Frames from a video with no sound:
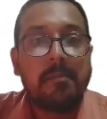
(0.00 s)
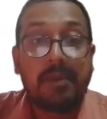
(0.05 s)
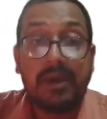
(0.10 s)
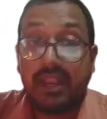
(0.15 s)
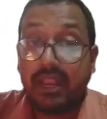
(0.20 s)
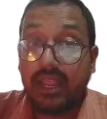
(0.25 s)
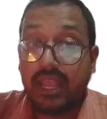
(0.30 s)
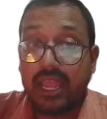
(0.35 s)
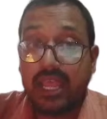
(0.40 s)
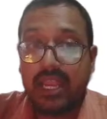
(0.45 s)

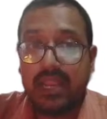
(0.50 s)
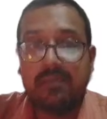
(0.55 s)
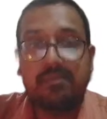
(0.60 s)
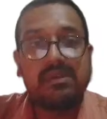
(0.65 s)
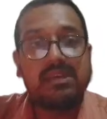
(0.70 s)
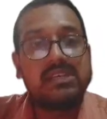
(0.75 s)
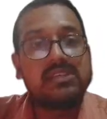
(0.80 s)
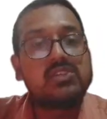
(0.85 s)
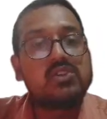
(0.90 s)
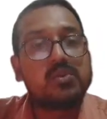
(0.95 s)
Per annum
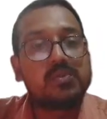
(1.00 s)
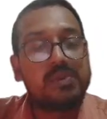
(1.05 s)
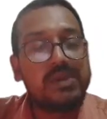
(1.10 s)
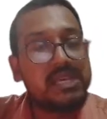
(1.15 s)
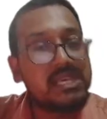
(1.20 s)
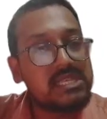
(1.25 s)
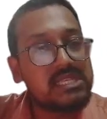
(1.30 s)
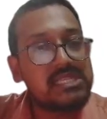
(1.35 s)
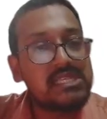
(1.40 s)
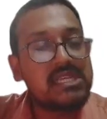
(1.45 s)
is
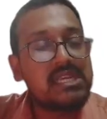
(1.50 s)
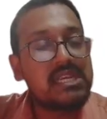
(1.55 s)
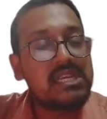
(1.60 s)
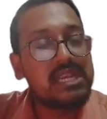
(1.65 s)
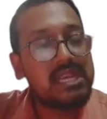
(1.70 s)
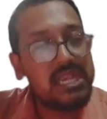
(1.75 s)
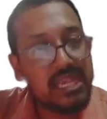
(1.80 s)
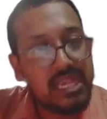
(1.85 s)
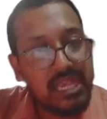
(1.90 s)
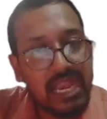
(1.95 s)
rupees
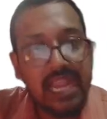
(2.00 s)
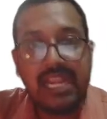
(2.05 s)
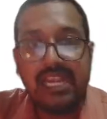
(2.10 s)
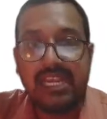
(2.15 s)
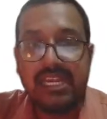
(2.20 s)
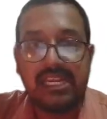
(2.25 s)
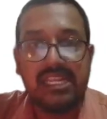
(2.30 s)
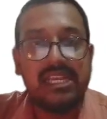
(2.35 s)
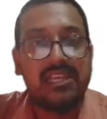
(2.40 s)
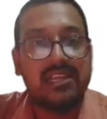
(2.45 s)

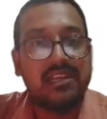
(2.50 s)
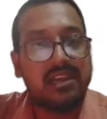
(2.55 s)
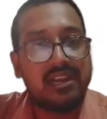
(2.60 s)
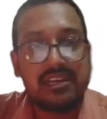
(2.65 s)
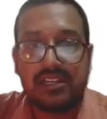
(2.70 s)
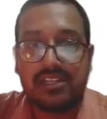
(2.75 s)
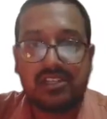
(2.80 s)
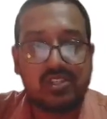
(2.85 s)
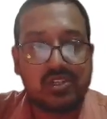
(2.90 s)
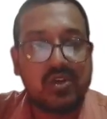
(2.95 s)
90.
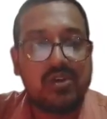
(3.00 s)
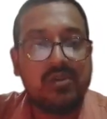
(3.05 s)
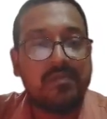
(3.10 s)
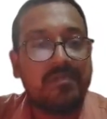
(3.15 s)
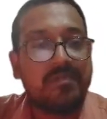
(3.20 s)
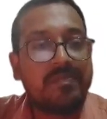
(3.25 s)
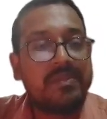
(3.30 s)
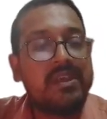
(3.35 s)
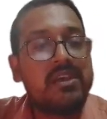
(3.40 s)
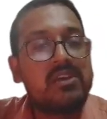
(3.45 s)
Understood?
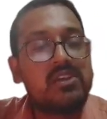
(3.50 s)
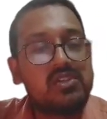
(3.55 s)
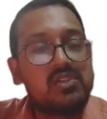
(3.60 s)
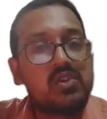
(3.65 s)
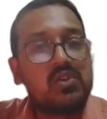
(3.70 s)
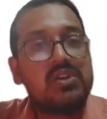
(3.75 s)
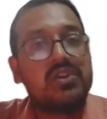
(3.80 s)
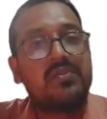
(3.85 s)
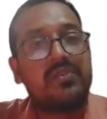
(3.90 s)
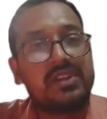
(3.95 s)

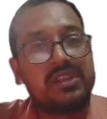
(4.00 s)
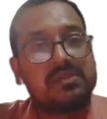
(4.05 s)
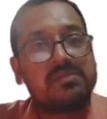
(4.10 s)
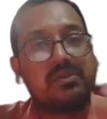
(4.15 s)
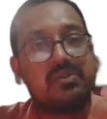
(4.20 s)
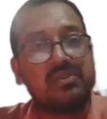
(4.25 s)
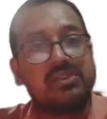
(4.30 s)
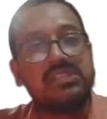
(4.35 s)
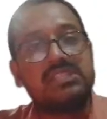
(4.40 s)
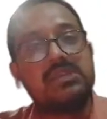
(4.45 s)
So difference
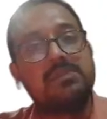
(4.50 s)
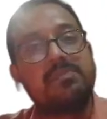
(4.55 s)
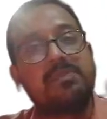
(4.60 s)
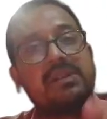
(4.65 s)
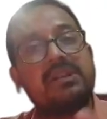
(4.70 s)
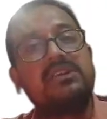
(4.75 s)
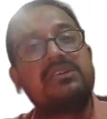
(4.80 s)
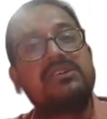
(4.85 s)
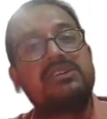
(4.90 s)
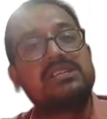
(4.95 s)
between
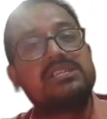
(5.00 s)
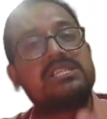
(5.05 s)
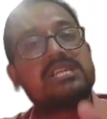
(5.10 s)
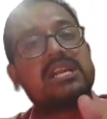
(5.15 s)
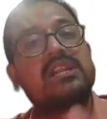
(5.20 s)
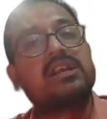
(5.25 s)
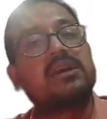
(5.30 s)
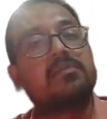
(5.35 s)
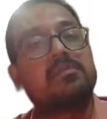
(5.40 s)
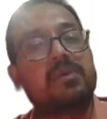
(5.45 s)
simple interest
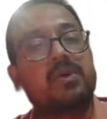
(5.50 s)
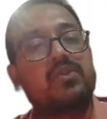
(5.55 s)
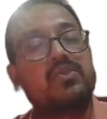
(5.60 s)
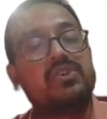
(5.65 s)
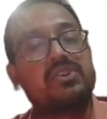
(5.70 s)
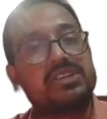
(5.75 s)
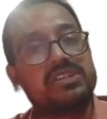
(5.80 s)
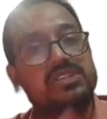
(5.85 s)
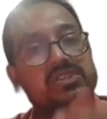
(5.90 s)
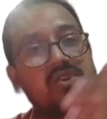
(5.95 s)
and
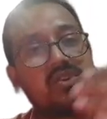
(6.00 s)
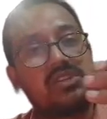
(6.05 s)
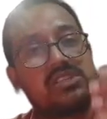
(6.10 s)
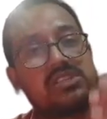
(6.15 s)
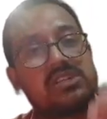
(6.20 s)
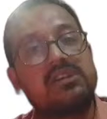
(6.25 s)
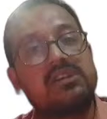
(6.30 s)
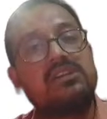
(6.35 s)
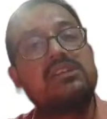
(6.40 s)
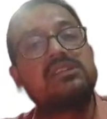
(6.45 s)
compound interest on a
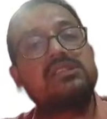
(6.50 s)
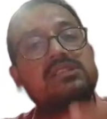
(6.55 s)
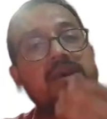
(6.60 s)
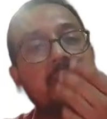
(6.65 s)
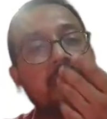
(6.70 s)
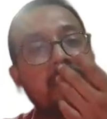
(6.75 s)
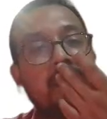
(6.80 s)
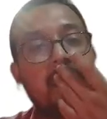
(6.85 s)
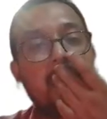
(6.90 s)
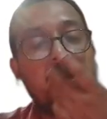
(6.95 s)
certain
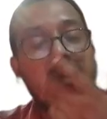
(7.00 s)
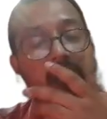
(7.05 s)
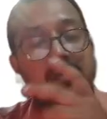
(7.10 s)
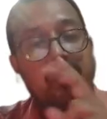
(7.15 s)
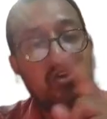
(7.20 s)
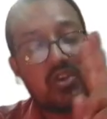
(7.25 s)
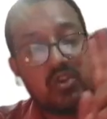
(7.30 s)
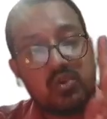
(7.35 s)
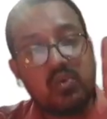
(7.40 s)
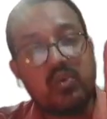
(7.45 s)
sum
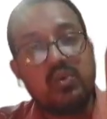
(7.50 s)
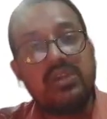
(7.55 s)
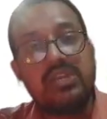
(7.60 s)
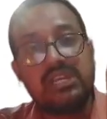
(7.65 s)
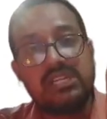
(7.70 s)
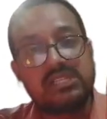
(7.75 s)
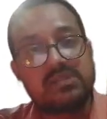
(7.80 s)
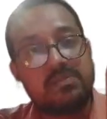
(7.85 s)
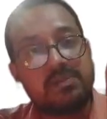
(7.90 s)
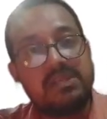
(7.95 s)
for 2
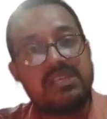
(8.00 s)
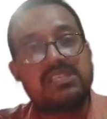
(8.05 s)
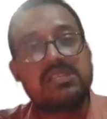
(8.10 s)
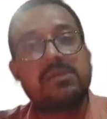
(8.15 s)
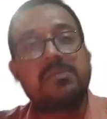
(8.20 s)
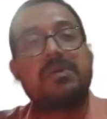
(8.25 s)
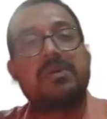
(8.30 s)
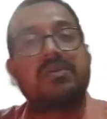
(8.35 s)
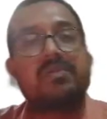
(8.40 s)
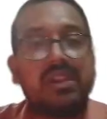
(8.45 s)
years. Please
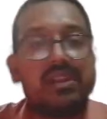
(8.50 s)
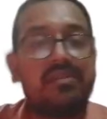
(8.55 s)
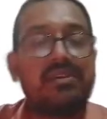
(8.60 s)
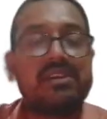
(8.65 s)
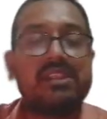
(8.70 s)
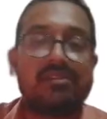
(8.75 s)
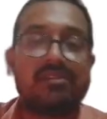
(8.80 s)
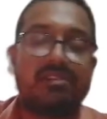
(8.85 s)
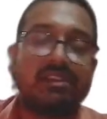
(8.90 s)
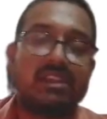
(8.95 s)
remember,
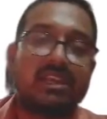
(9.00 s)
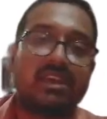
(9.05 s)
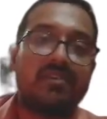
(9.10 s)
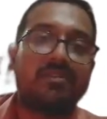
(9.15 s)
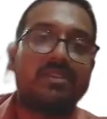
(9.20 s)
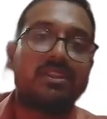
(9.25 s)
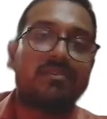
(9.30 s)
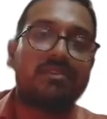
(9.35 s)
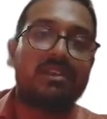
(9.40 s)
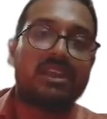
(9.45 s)
whenever they will
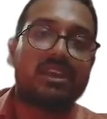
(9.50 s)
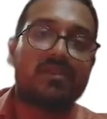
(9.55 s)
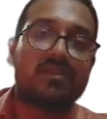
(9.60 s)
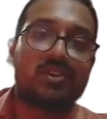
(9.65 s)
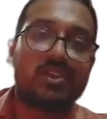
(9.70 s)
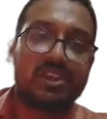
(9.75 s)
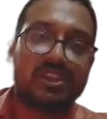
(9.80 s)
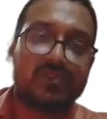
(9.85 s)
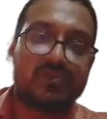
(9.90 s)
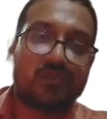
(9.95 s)
give
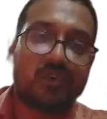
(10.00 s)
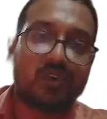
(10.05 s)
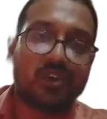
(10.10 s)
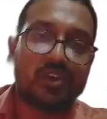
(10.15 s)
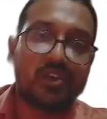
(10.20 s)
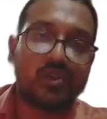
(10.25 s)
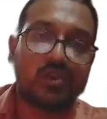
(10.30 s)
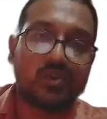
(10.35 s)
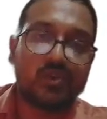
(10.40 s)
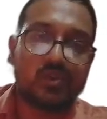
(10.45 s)
it for
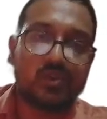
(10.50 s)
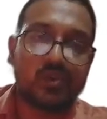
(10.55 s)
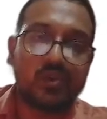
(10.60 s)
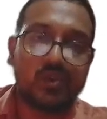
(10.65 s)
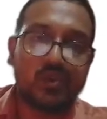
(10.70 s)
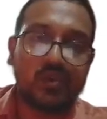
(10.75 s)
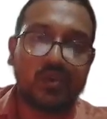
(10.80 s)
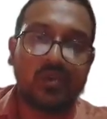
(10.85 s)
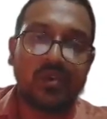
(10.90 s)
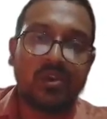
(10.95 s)
you to
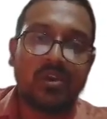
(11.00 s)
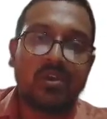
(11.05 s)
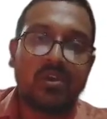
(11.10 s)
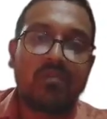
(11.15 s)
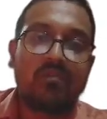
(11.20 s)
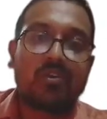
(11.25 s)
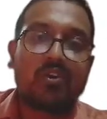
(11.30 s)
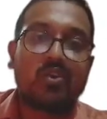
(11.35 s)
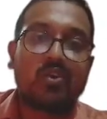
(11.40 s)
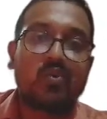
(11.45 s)
you
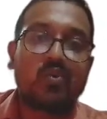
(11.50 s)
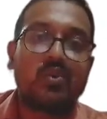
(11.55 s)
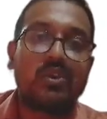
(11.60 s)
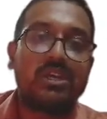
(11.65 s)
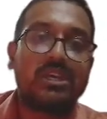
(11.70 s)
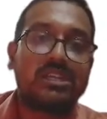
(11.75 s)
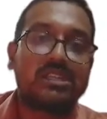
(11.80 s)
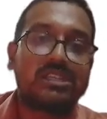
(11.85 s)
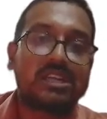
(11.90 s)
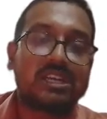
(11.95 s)
for 2
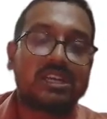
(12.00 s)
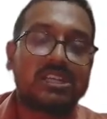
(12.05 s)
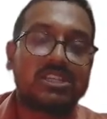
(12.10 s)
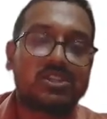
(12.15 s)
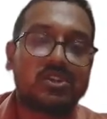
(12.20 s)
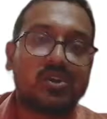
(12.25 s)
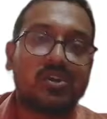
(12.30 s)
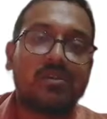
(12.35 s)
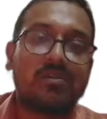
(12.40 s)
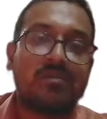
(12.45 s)
years.
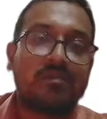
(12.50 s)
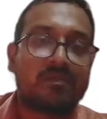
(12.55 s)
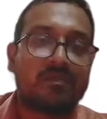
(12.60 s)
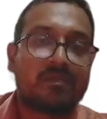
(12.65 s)
Understood?